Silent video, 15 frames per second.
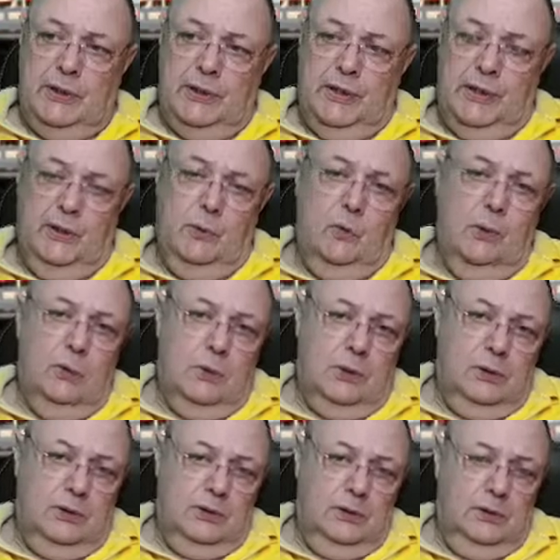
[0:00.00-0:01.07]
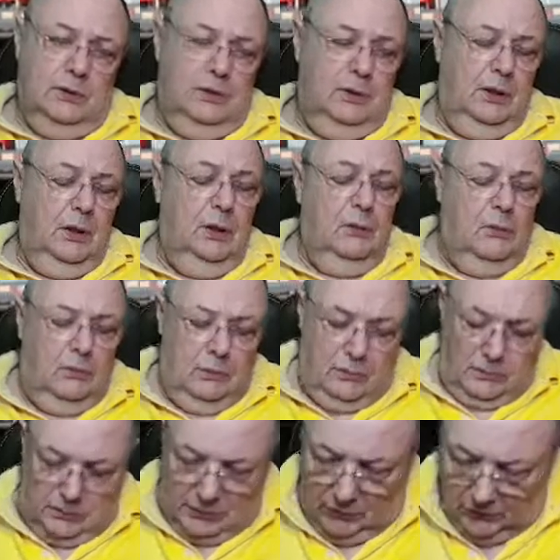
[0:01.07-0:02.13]
then I had to walk. And
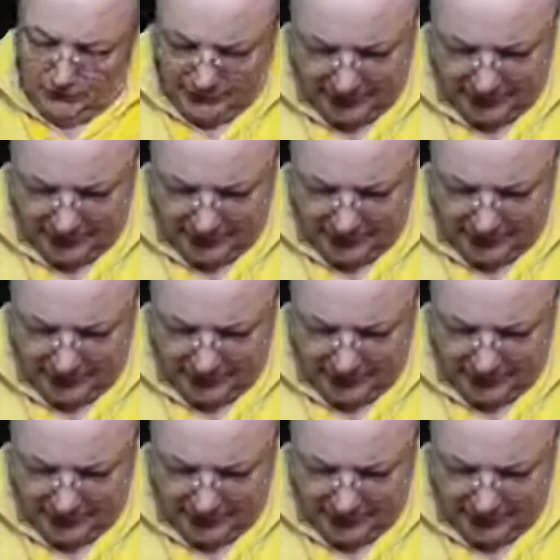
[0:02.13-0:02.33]
oh god,